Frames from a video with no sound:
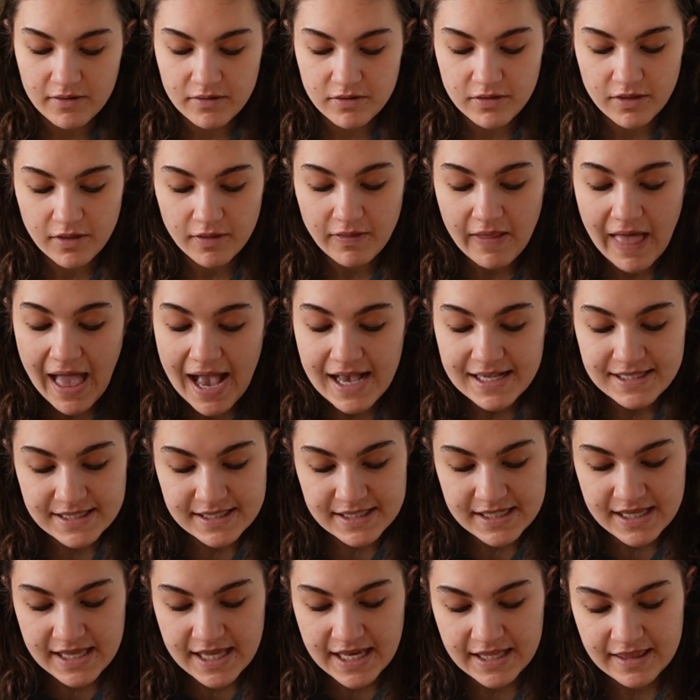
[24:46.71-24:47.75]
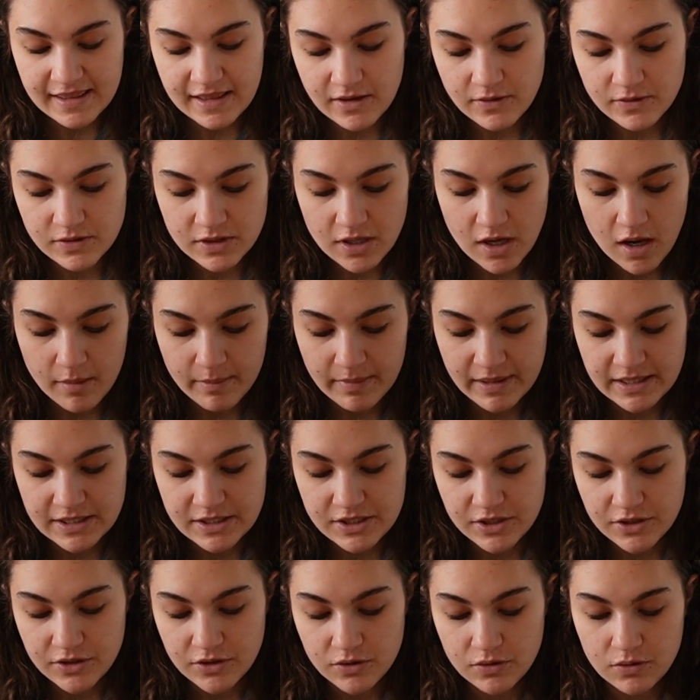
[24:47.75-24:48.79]
the last thing that you saw me
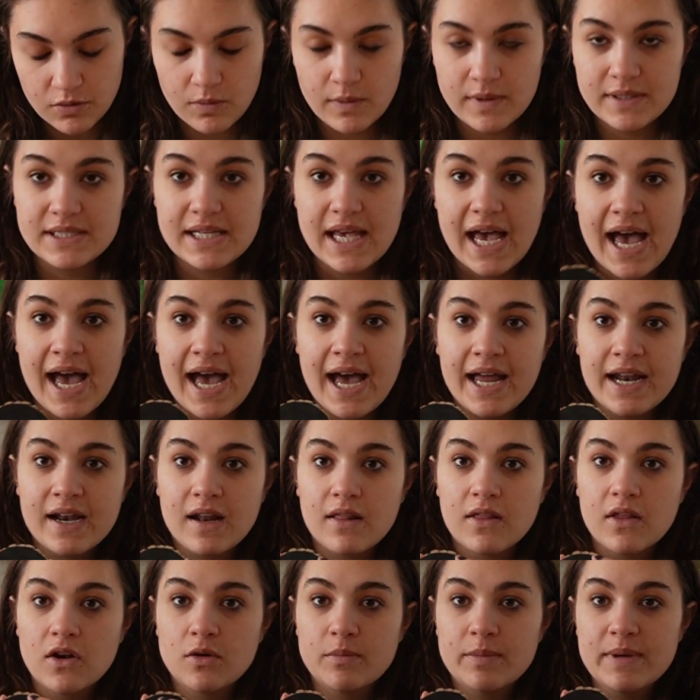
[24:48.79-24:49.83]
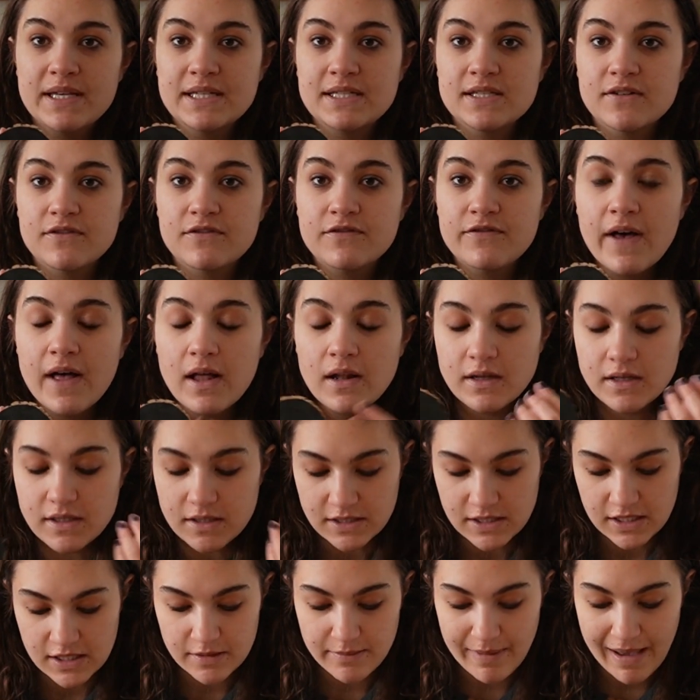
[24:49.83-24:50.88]
do was add a little piece of felt
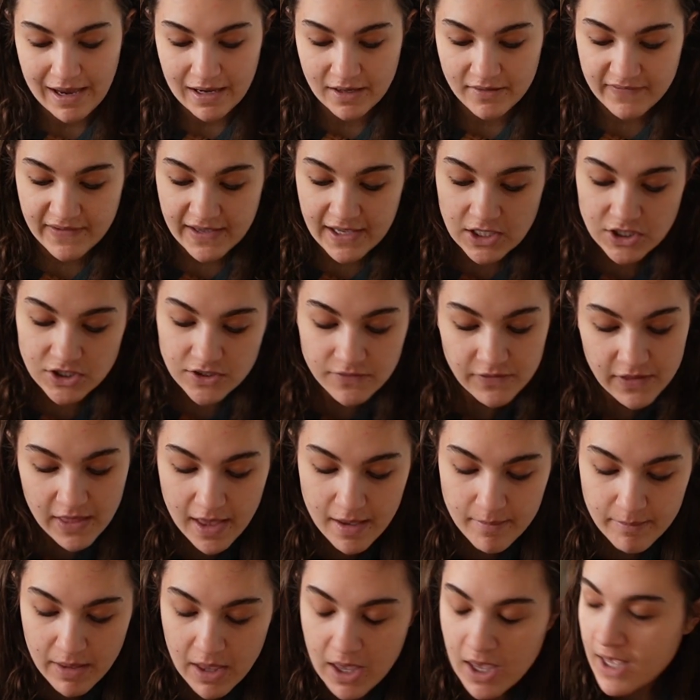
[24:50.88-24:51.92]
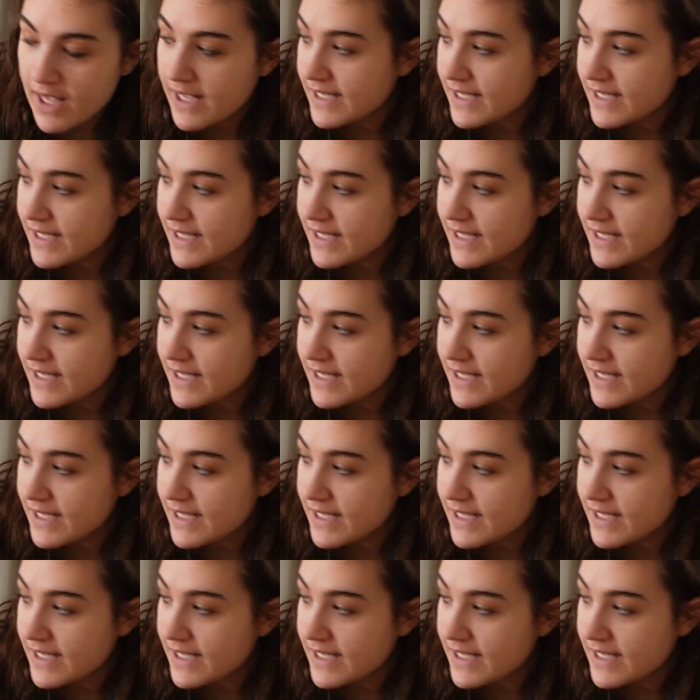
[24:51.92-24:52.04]
to the back of each of them